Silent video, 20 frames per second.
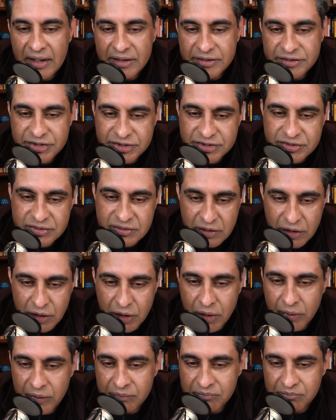Just
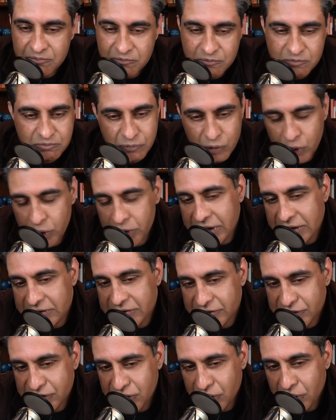look at
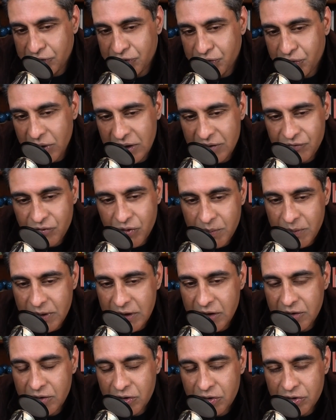the still screen for a
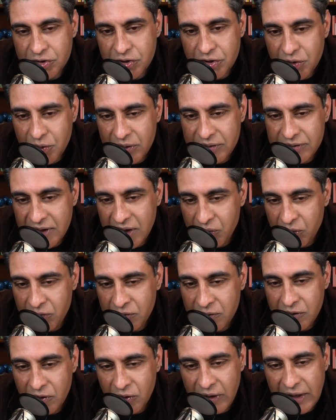minute or two, and then
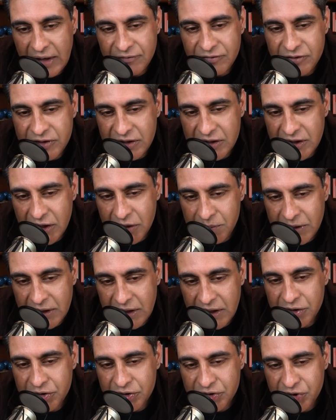you'll have Tina and me
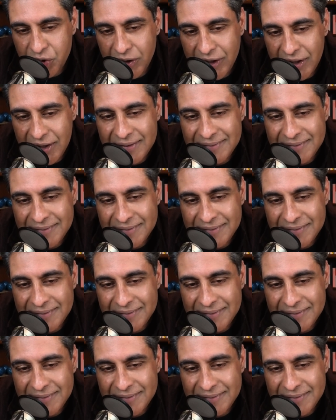on your screen.